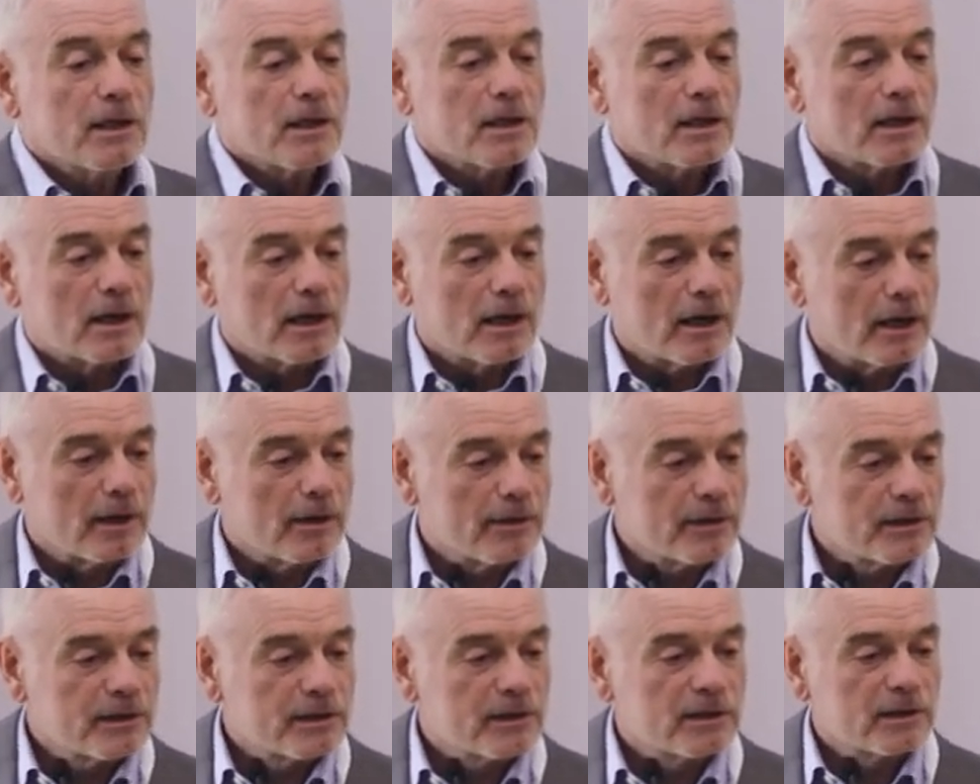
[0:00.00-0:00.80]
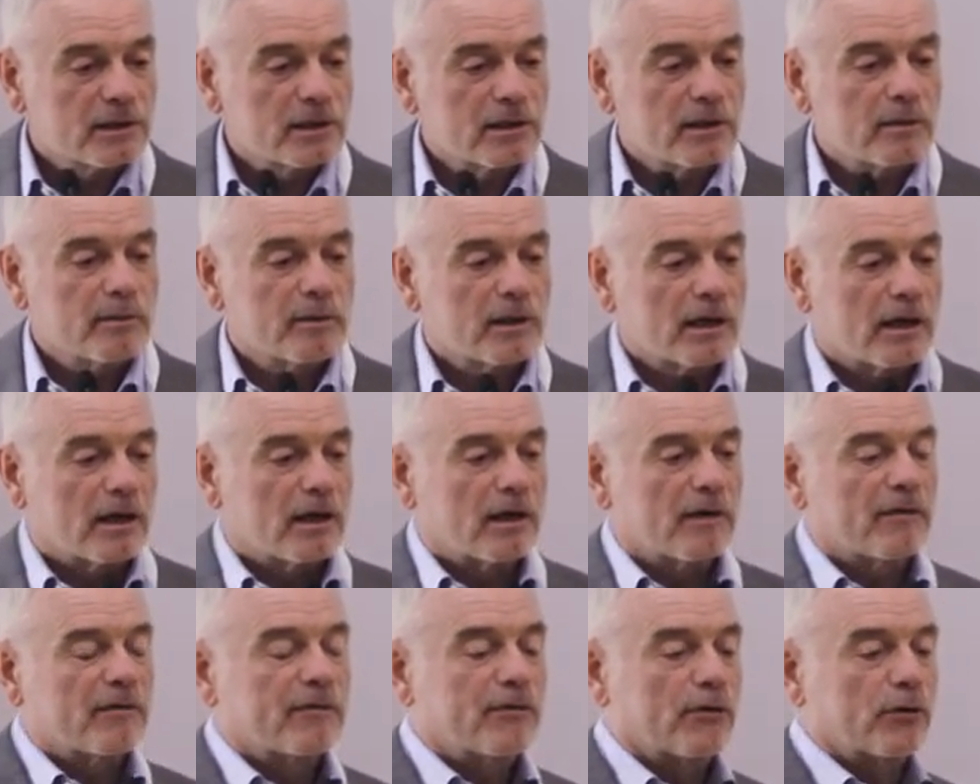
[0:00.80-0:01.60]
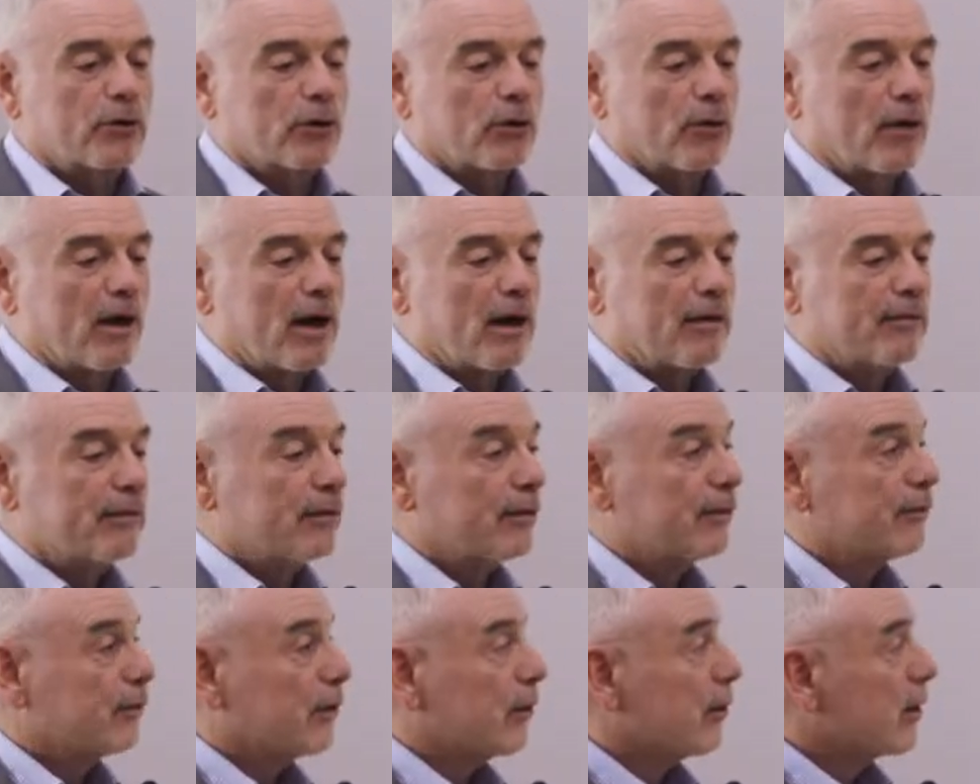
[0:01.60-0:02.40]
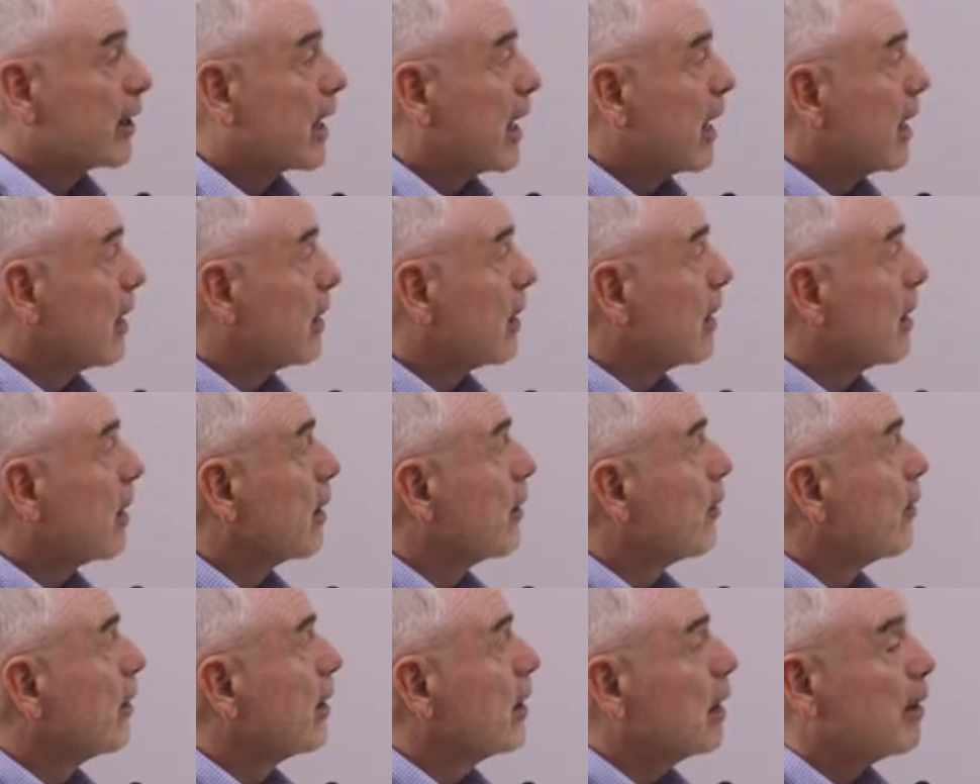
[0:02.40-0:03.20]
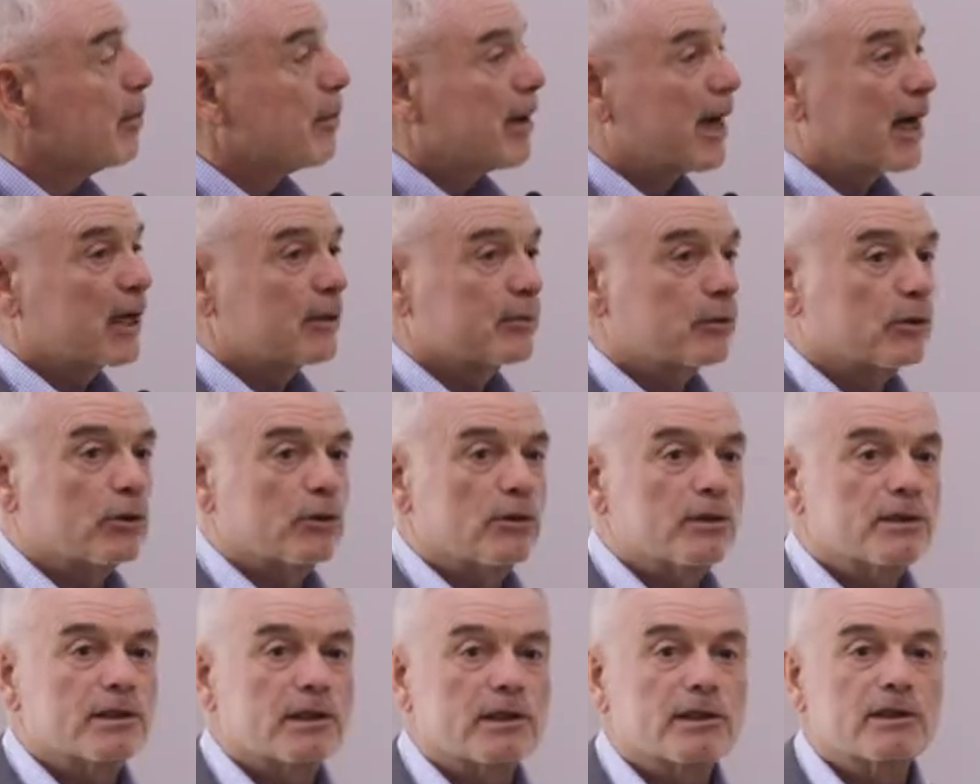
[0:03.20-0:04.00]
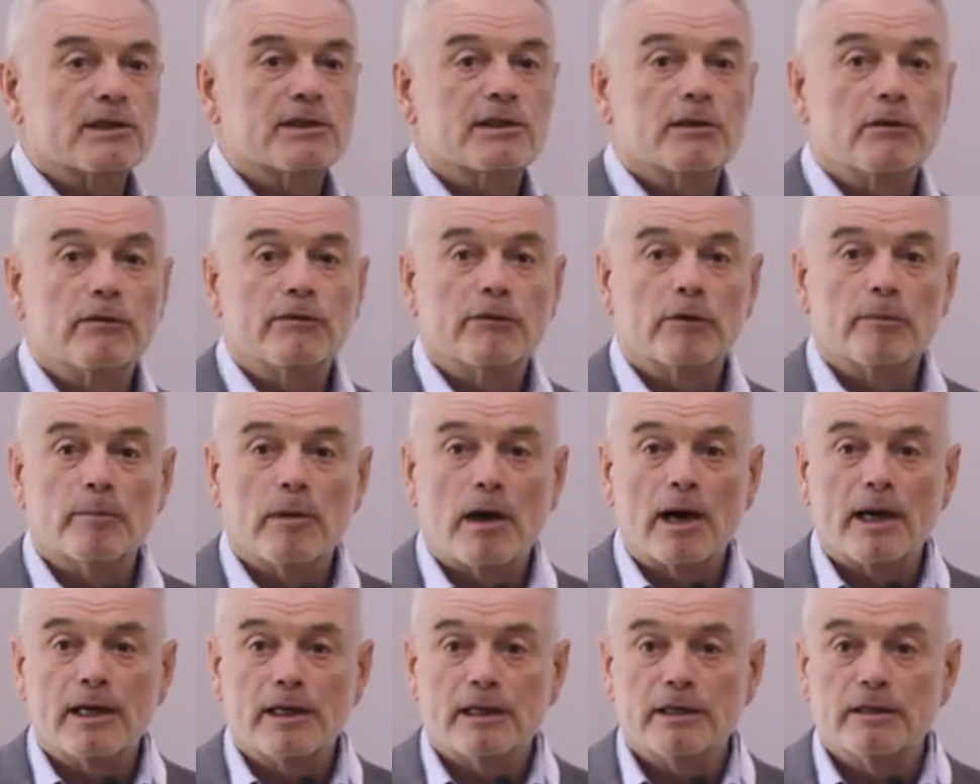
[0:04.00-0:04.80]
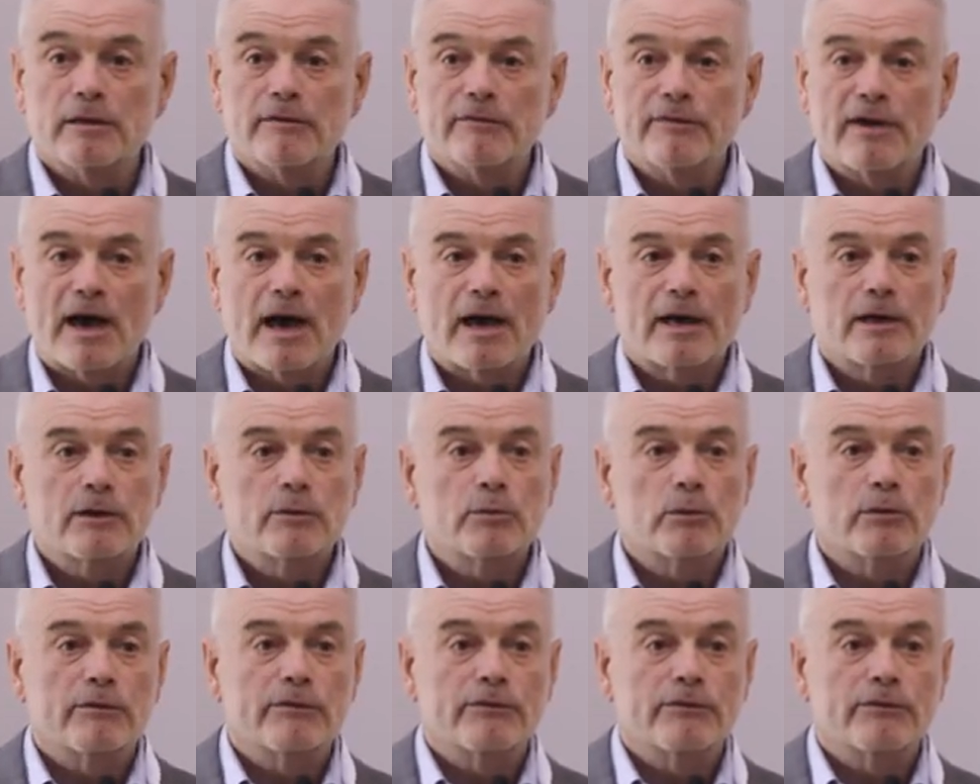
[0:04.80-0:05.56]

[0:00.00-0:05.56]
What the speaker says: This is a photograph of our Candelaria past producing silver mine in Nevada. We're